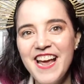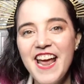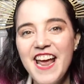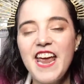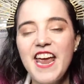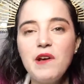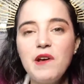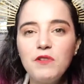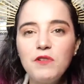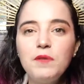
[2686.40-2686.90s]

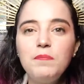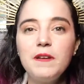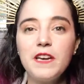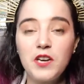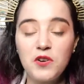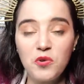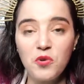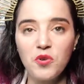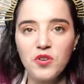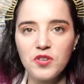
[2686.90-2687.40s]
It would be
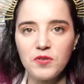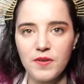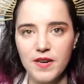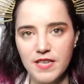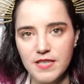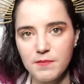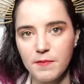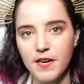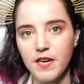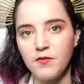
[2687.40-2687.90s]
cool to
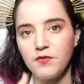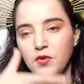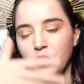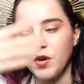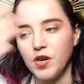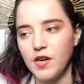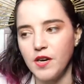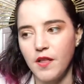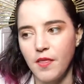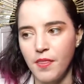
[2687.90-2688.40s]
raise money
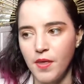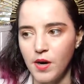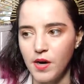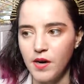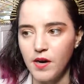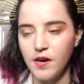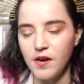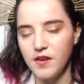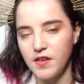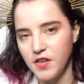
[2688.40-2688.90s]
for
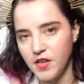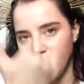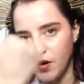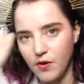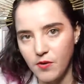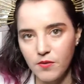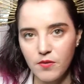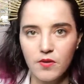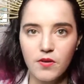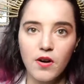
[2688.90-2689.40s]
the,
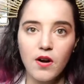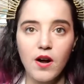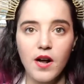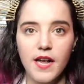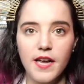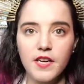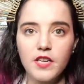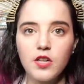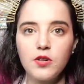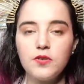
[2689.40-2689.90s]

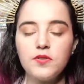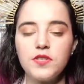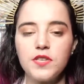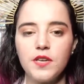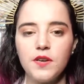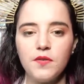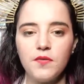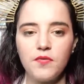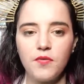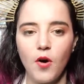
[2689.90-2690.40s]

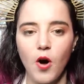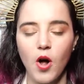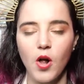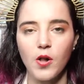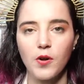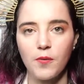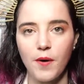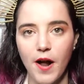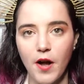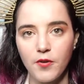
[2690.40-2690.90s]
inclusive all
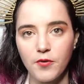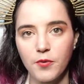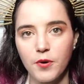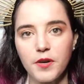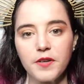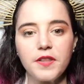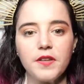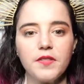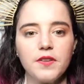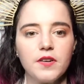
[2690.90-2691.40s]
around
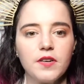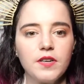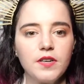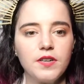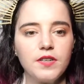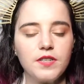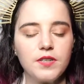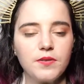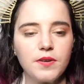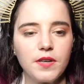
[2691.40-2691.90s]
work that they're
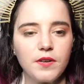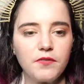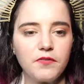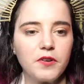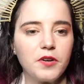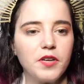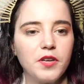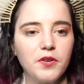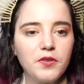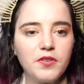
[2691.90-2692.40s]
doing for
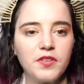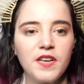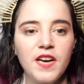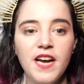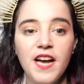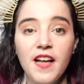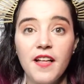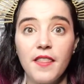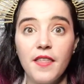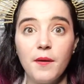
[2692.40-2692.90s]
youth.
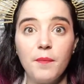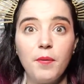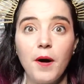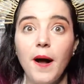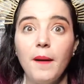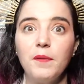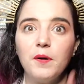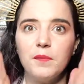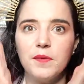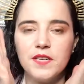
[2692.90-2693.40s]
The
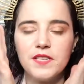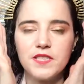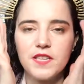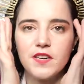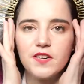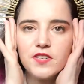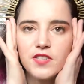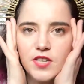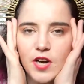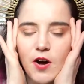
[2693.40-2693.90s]
problem is
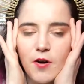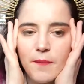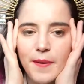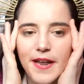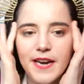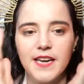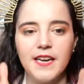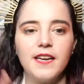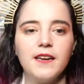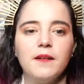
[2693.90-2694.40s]
there's so
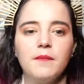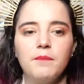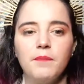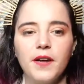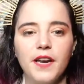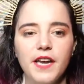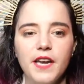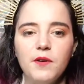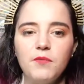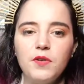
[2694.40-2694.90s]
many,
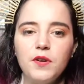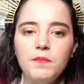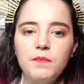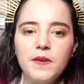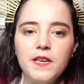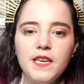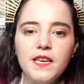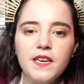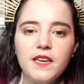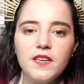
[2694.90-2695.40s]
but it would
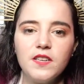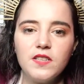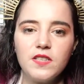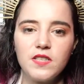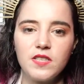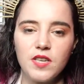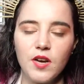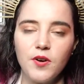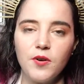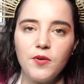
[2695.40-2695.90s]
be
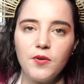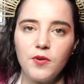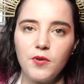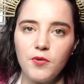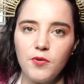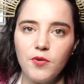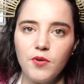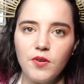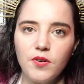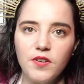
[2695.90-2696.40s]
so
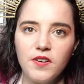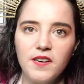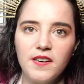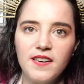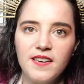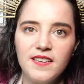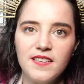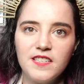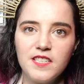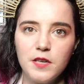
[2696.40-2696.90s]
cool
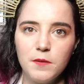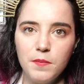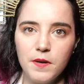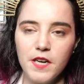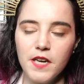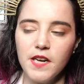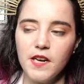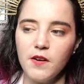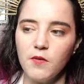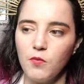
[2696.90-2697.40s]
to
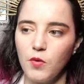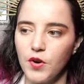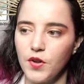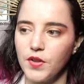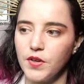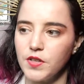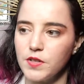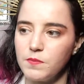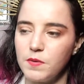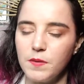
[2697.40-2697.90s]
be one of
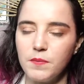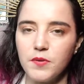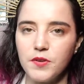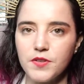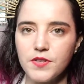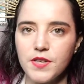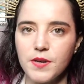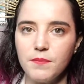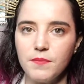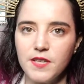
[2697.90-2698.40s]
those people
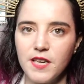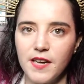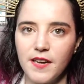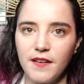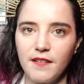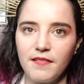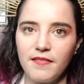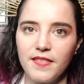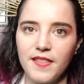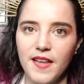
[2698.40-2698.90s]

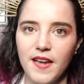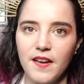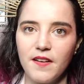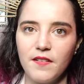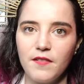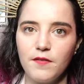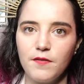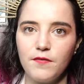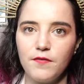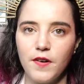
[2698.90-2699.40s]
someday that
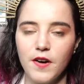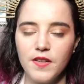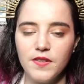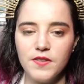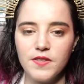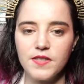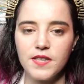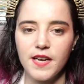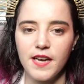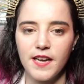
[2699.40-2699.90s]

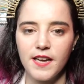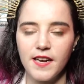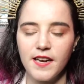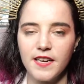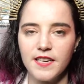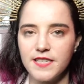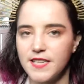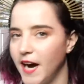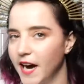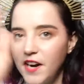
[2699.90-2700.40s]
funds a
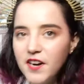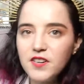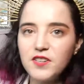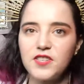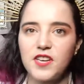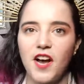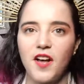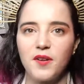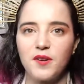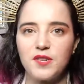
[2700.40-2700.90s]
entire
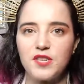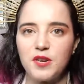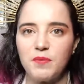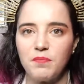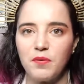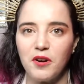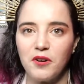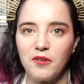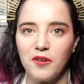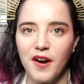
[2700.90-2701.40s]
scholarship
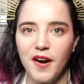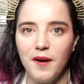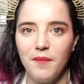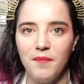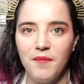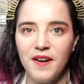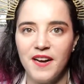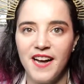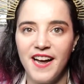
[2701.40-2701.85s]
program